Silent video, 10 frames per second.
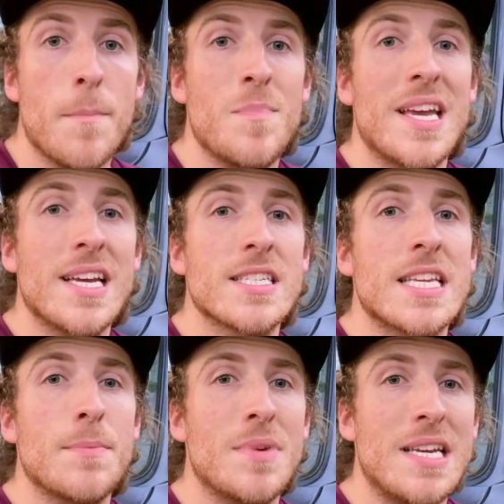biggest
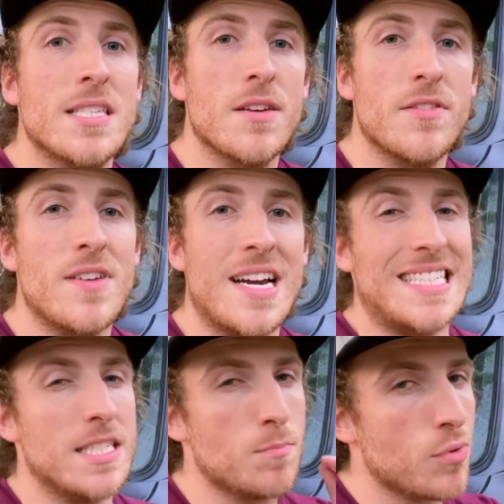piece of advice
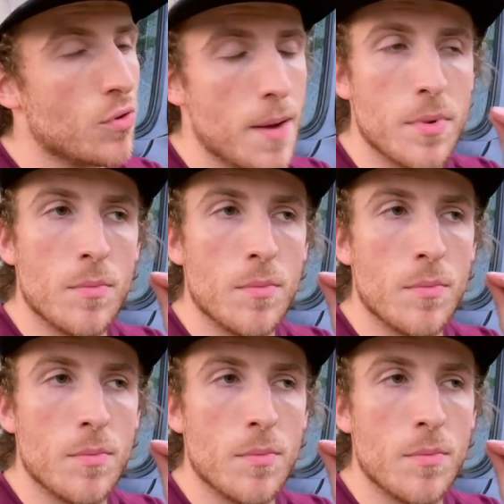is prep.